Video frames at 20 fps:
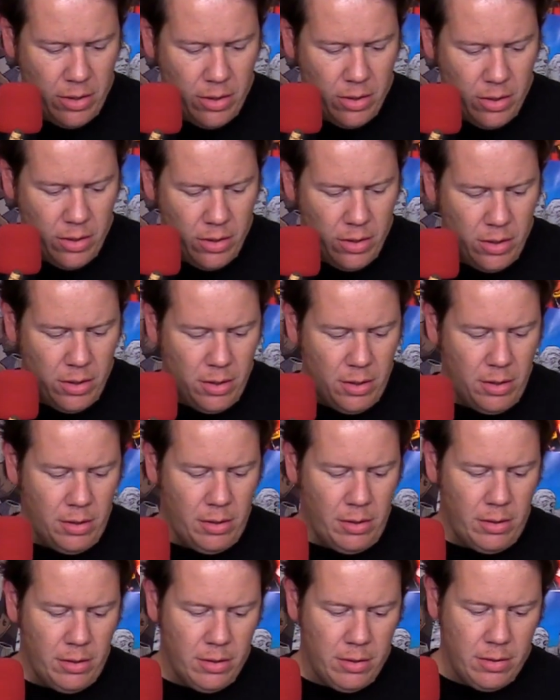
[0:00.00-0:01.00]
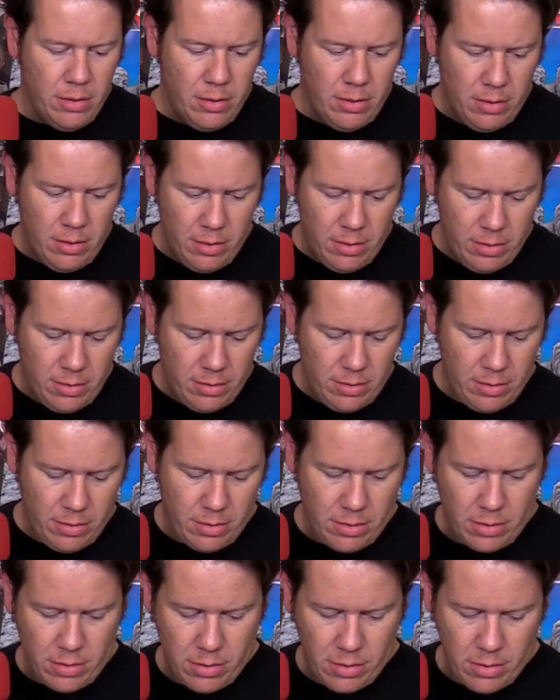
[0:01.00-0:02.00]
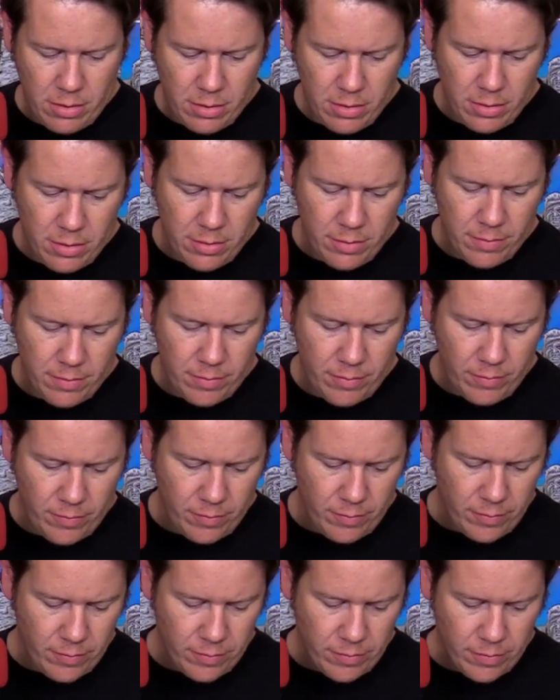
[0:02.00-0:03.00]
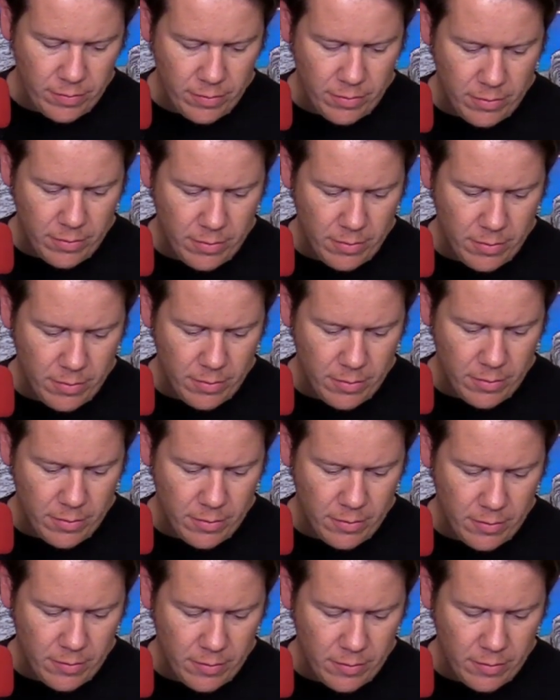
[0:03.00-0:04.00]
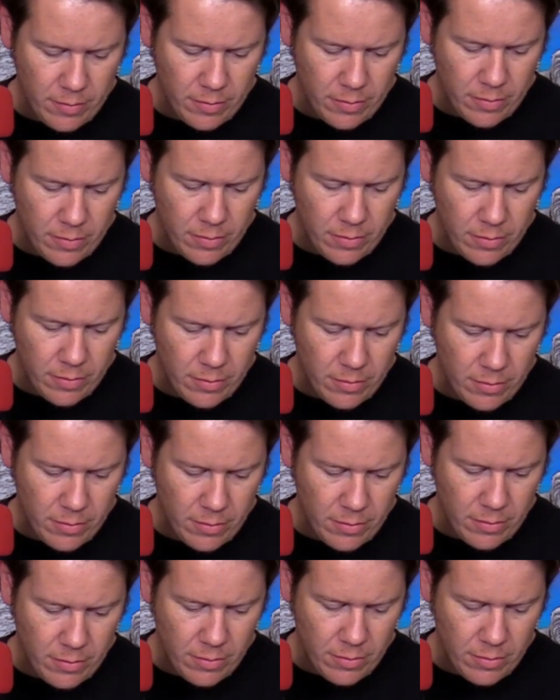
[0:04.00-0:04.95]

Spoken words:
The person shown says nothing.